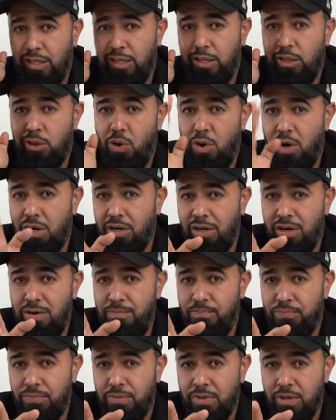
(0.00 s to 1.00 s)

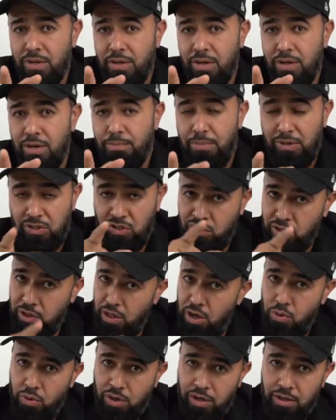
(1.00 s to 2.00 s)
longer but
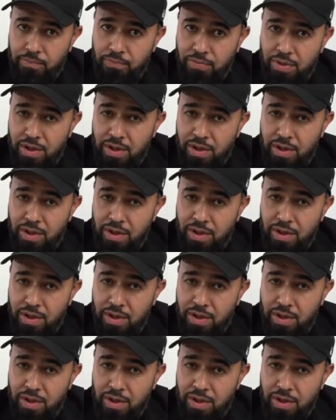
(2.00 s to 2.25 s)
slower,